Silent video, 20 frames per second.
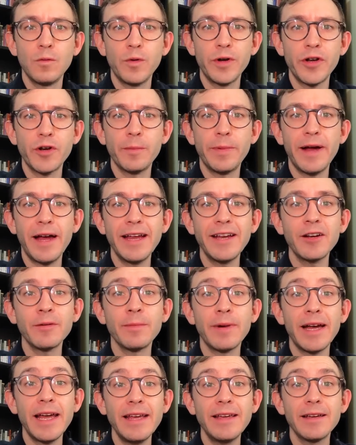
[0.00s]
When you're buying
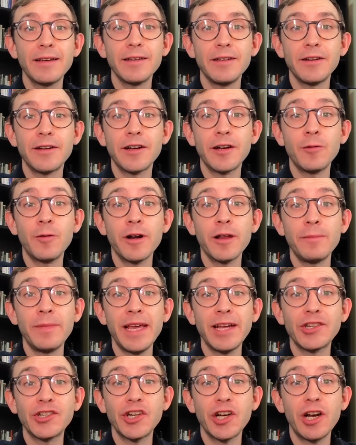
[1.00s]
your mic, you're gonna wanna
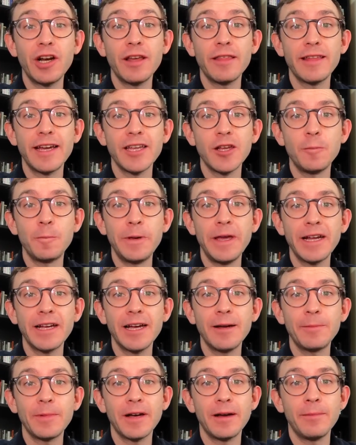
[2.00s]
make sure that you
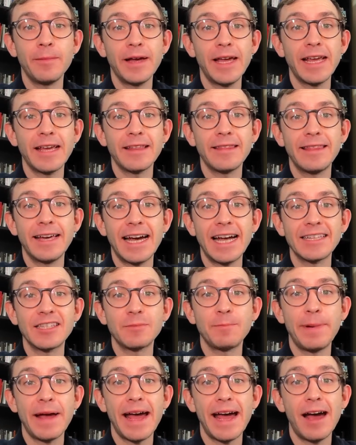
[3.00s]
pick up a mic
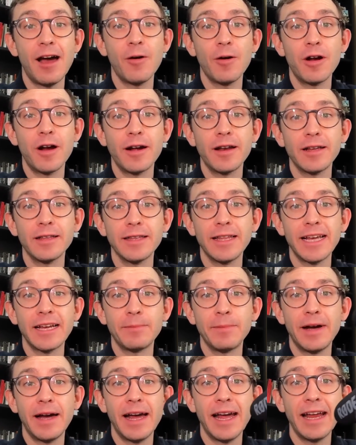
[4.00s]
that's powered,
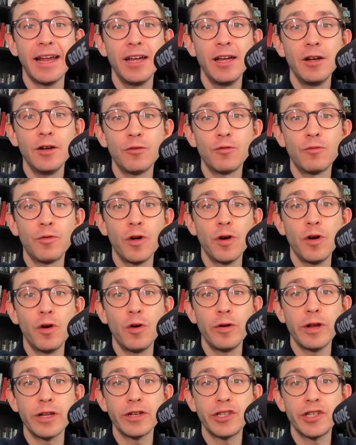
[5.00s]
like my
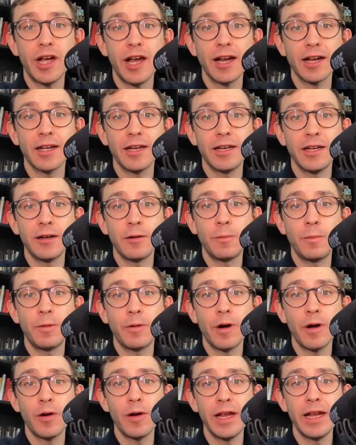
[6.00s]
Rode Shotgun
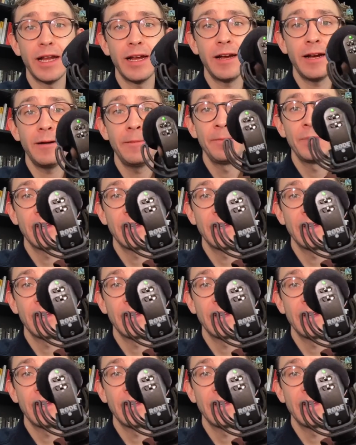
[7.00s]
Pro here.